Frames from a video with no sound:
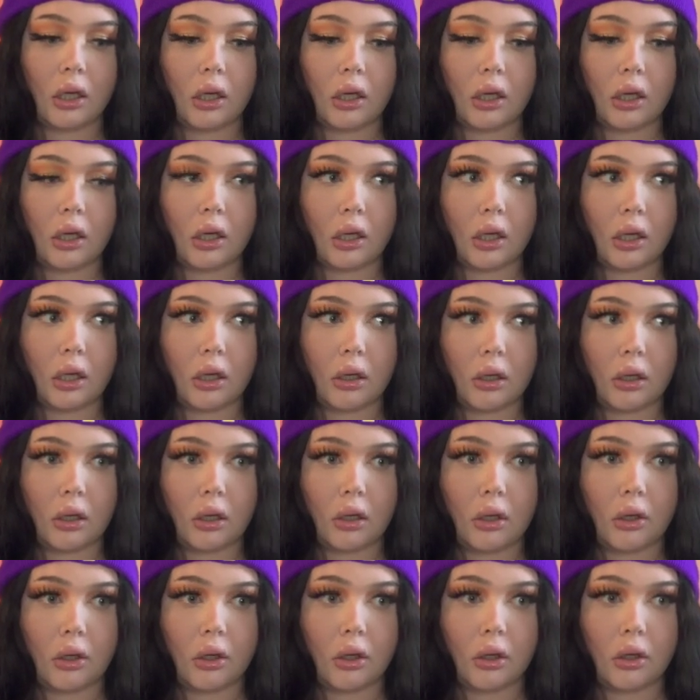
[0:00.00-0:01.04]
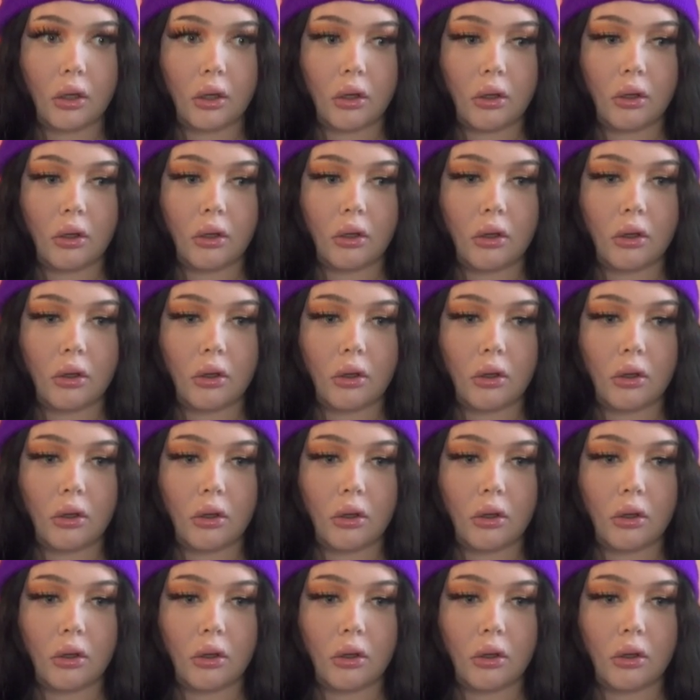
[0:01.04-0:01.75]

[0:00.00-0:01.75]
Nothing is said.